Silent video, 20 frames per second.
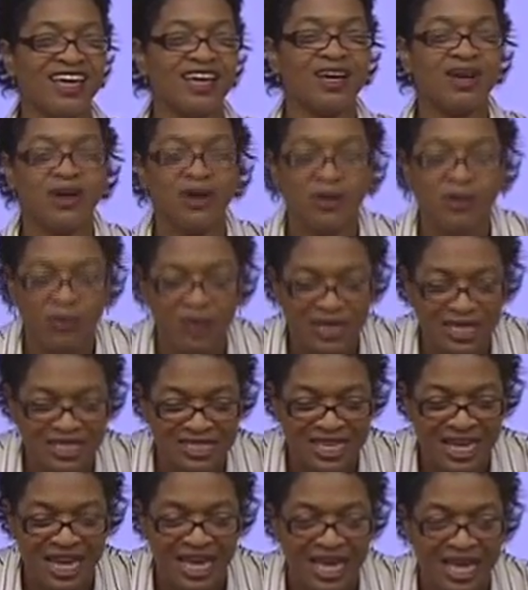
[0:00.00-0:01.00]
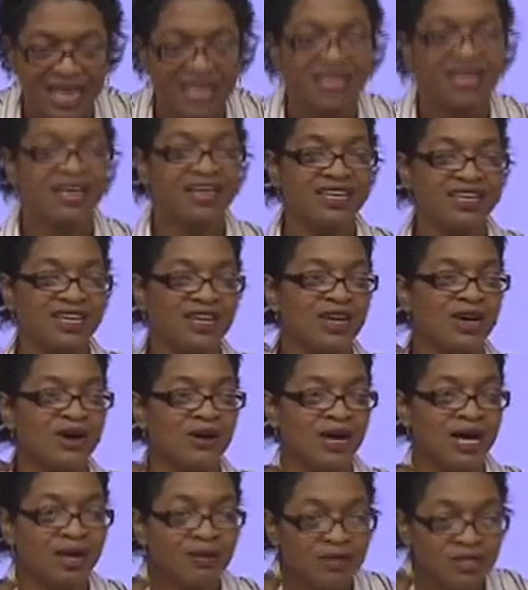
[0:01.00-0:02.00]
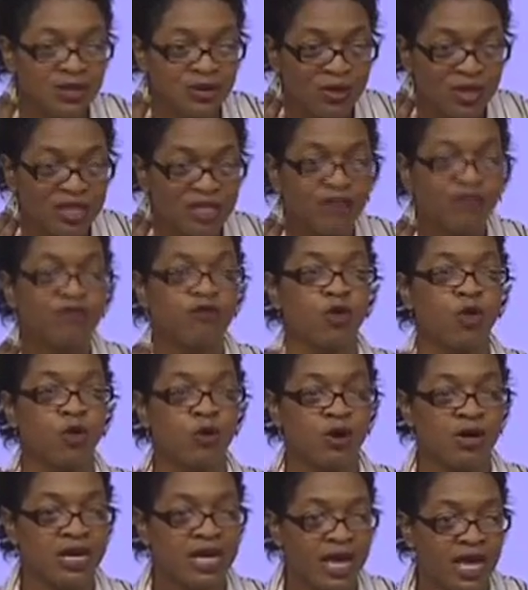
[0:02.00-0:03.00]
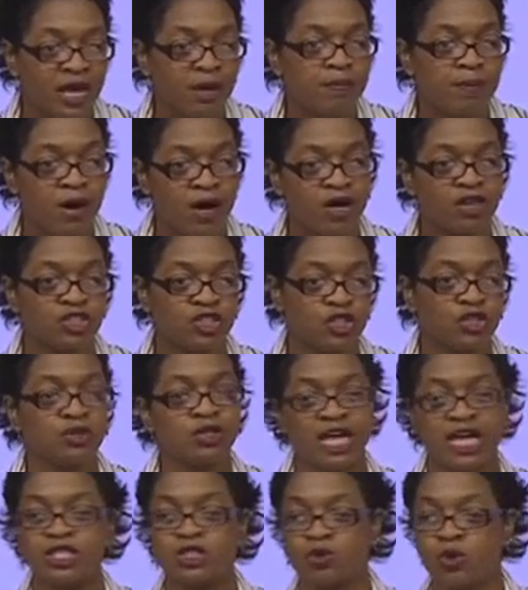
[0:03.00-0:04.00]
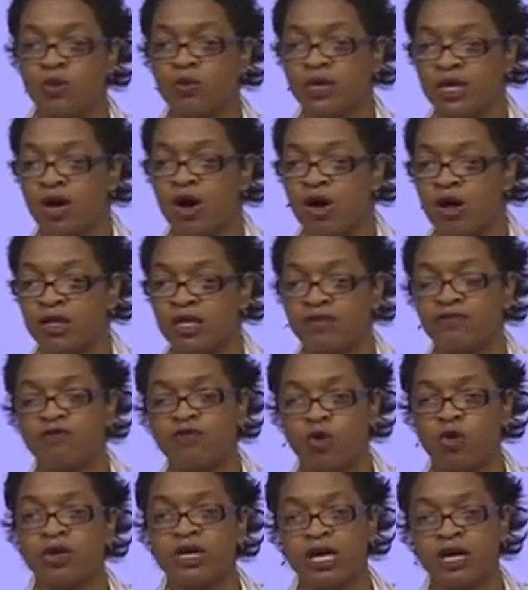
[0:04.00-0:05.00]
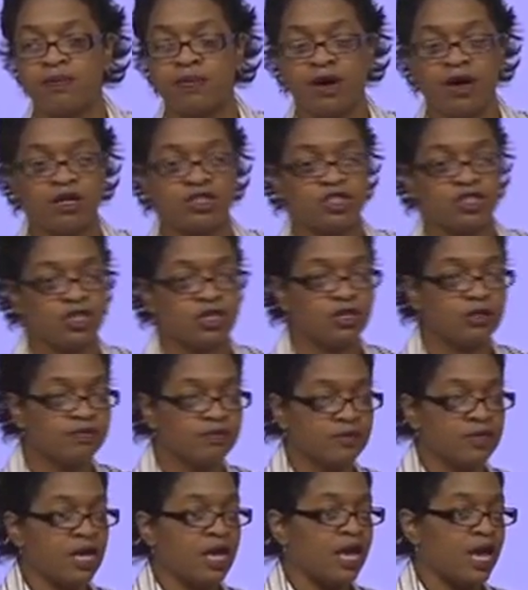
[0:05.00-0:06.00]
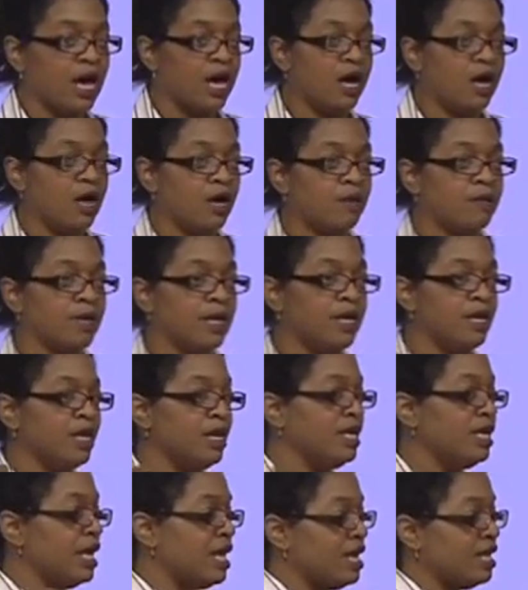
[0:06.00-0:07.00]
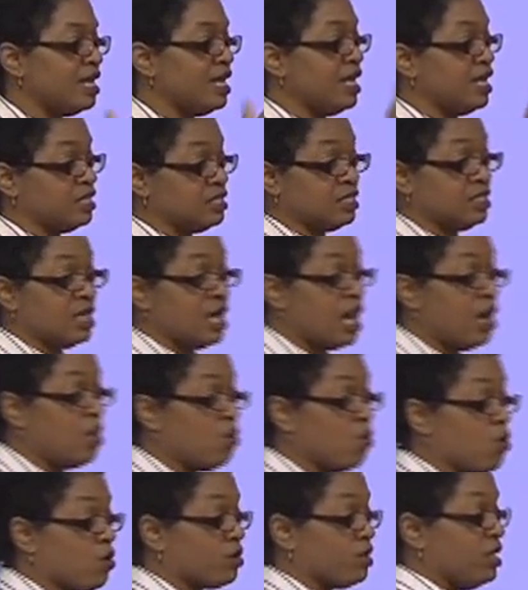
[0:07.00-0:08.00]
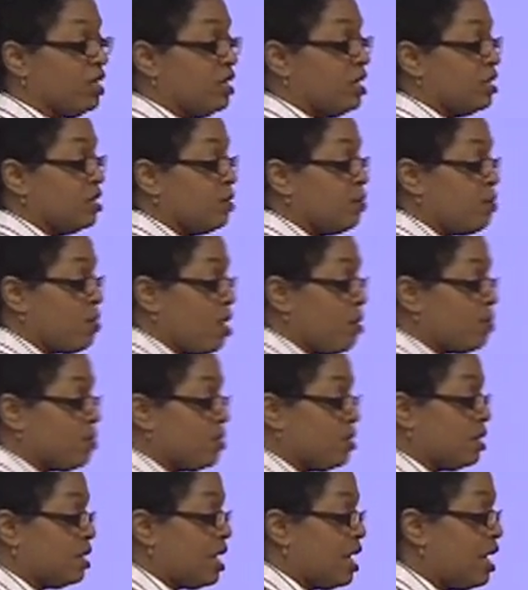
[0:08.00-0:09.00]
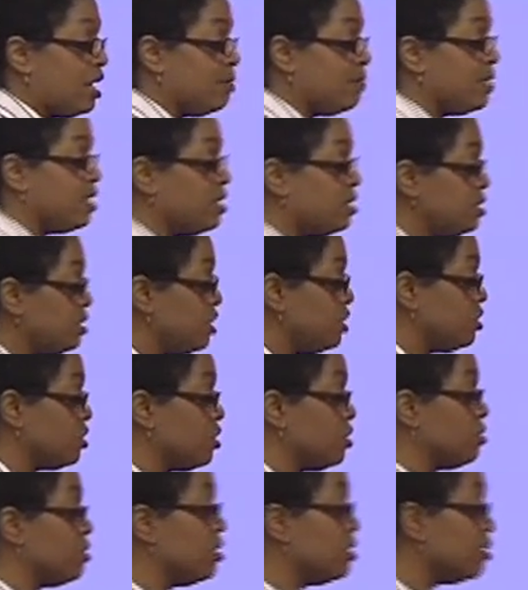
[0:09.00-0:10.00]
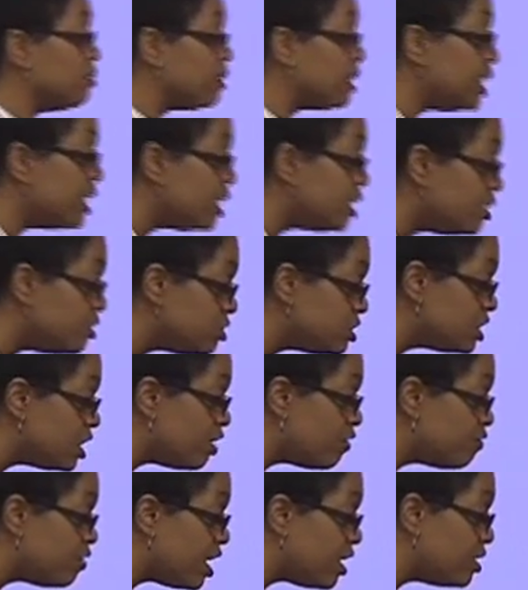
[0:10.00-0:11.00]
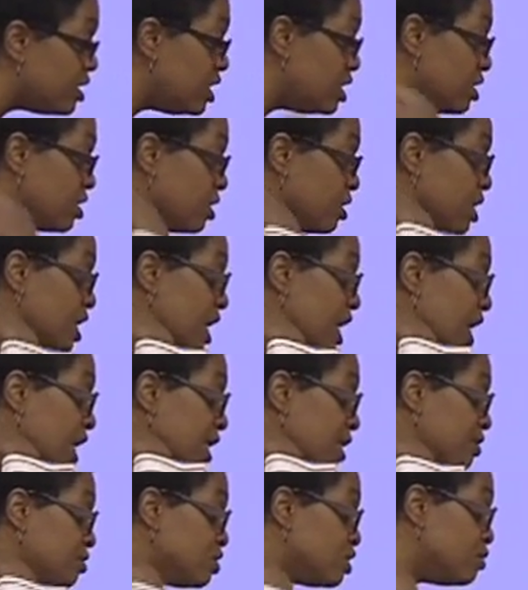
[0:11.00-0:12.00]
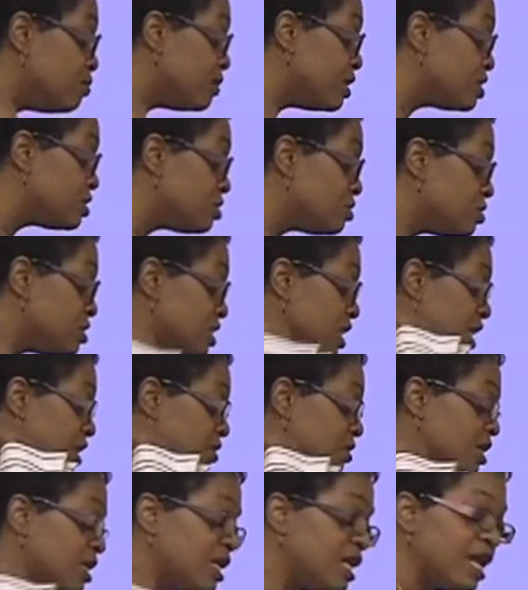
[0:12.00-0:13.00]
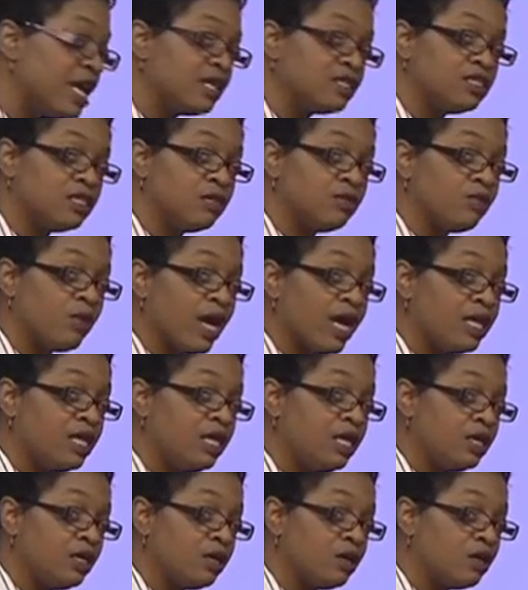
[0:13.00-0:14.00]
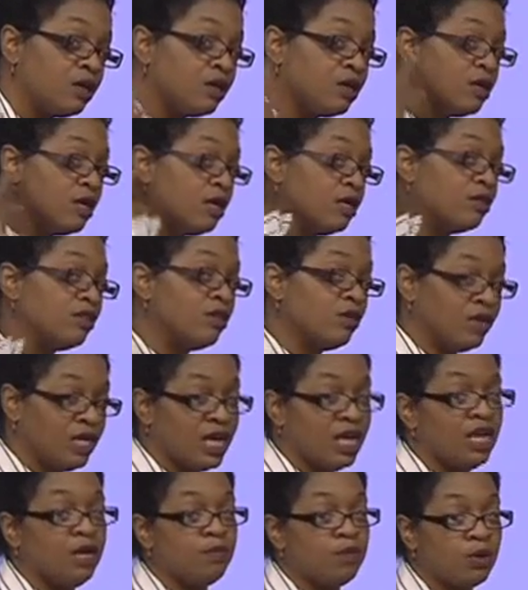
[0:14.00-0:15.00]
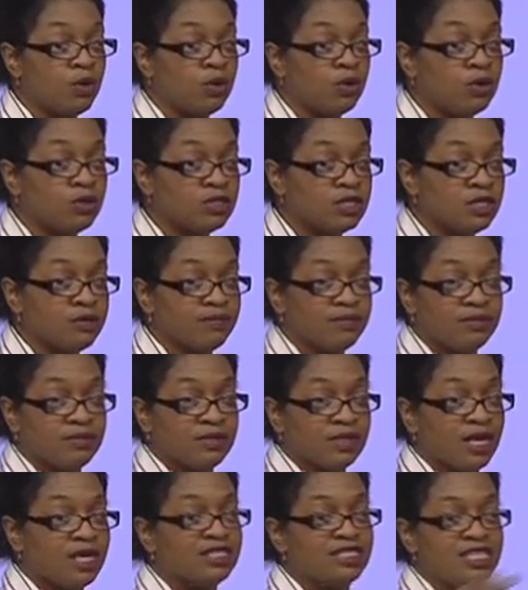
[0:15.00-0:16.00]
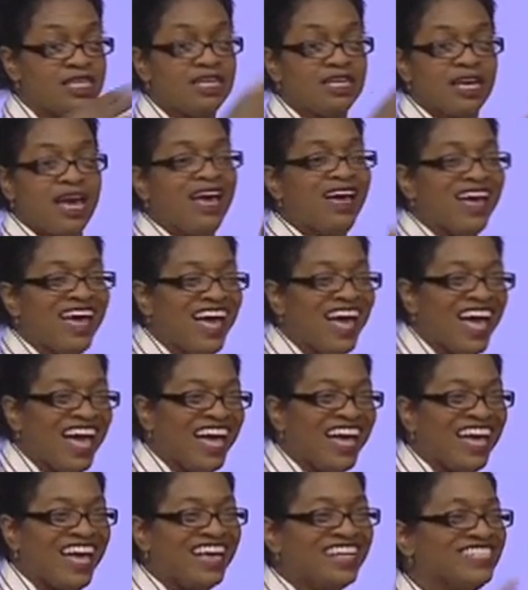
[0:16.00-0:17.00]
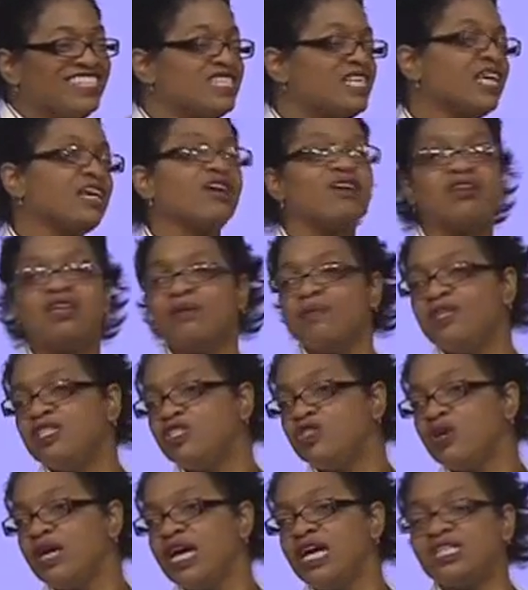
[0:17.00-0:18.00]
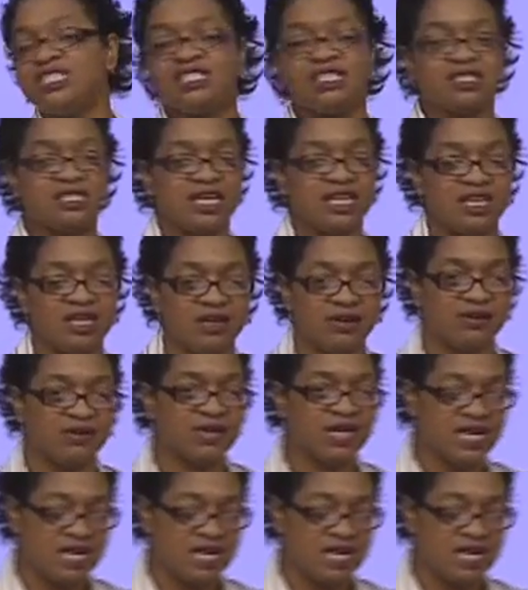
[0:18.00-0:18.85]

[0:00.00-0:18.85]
Oh, what is that? You know, I'm doing the forward head posture. That's what we call it, forward head posture. And again, it's not working in the proper alignment. You're getting yourself out here, and those muscles that are connected right here, they're getting pulled. And see, she's like, oh, let me stretch as I go.